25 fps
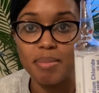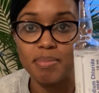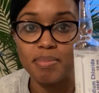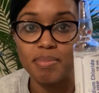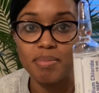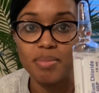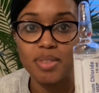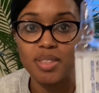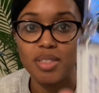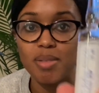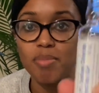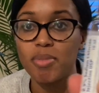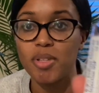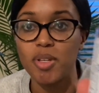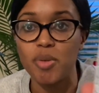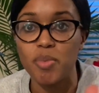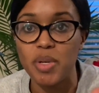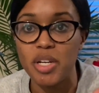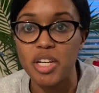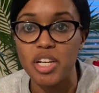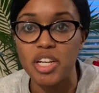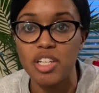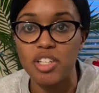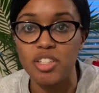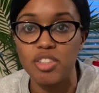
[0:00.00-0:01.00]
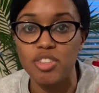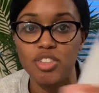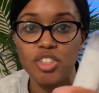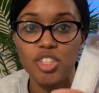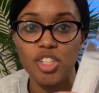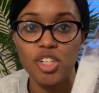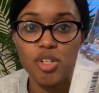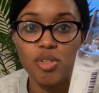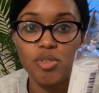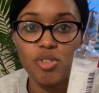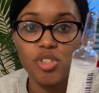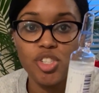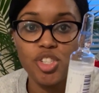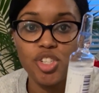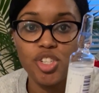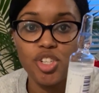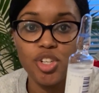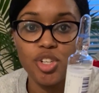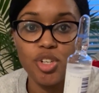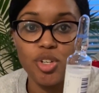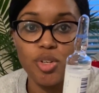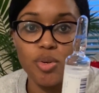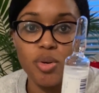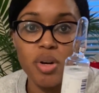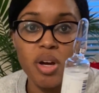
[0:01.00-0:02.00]
something we can use
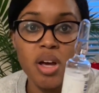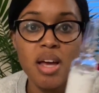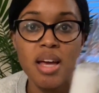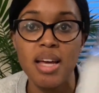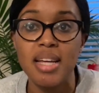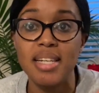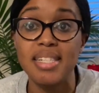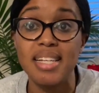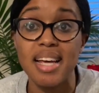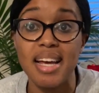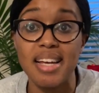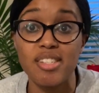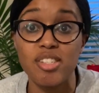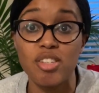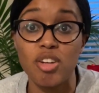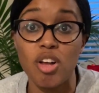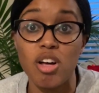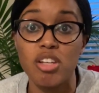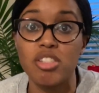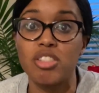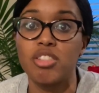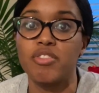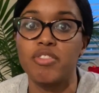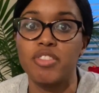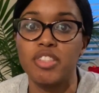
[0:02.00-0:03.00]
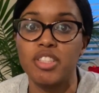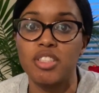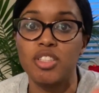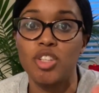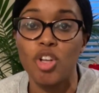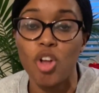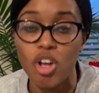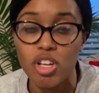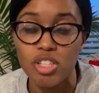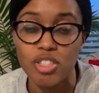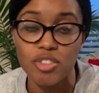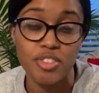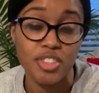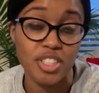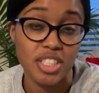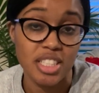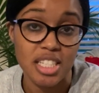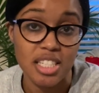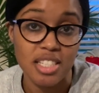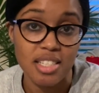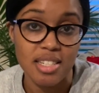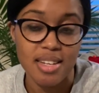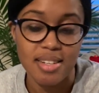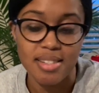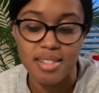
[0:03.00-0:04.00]
to test loss of
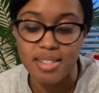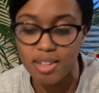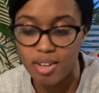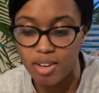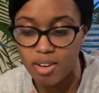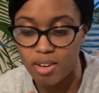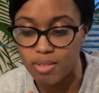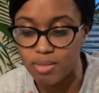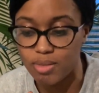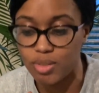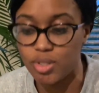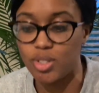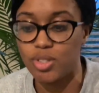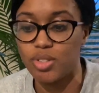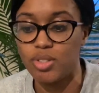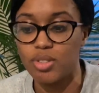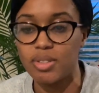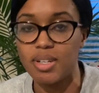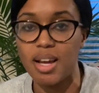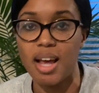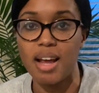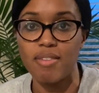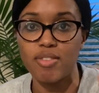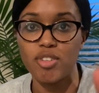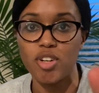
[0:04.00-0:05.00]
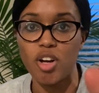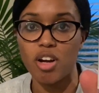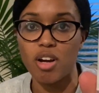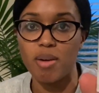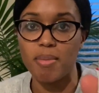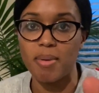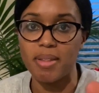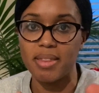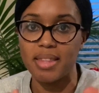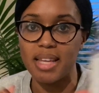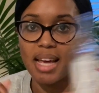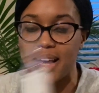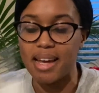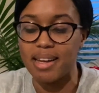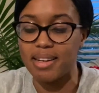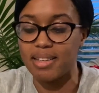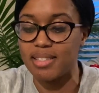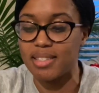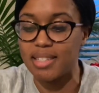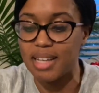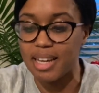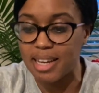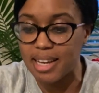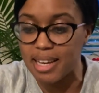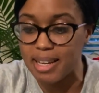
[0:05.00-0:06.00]
resistance, and I'll kind of talk about that in a
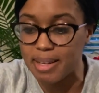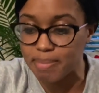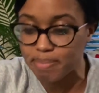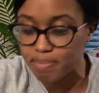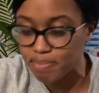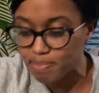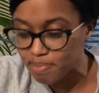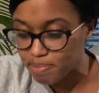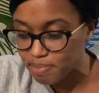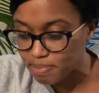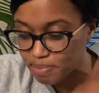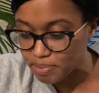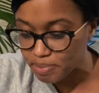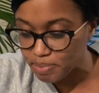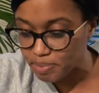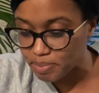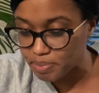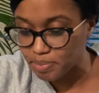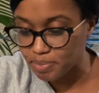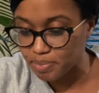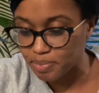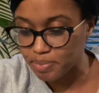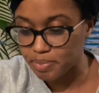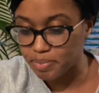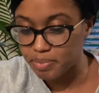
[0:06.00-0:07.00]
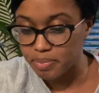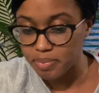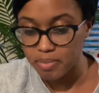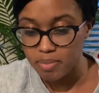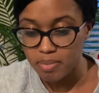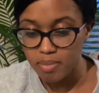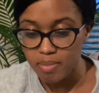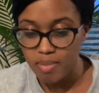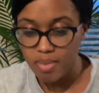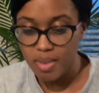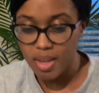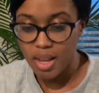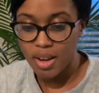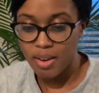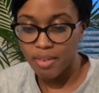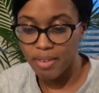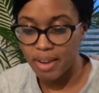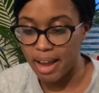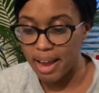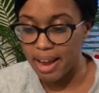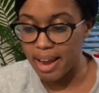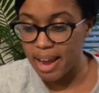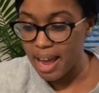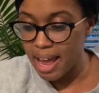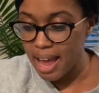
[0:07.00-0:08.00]
second.
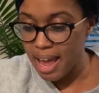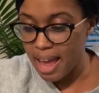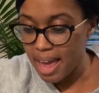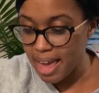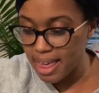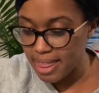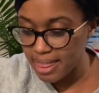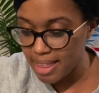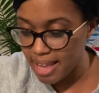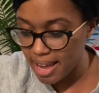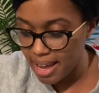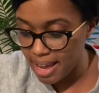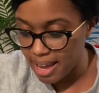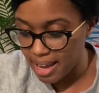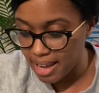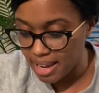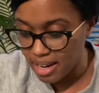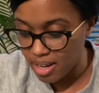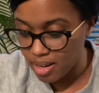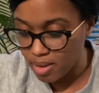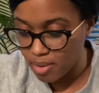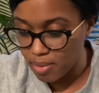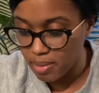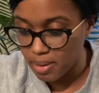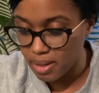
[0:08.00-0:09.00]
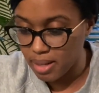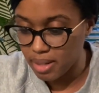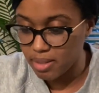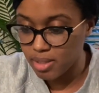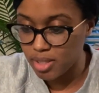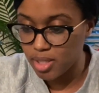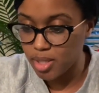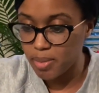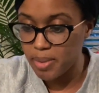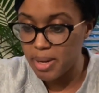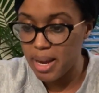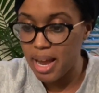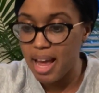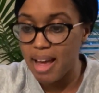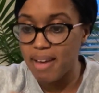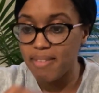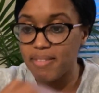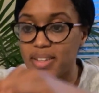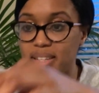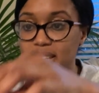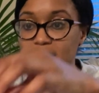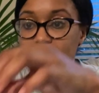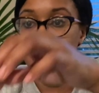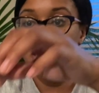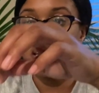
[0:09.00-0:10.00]
Okay, and then what else do we have
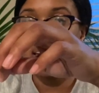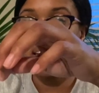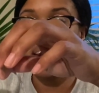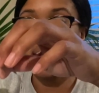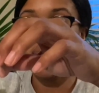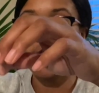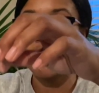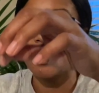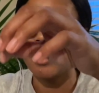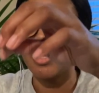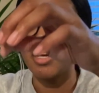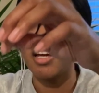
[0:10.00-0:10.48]
in here?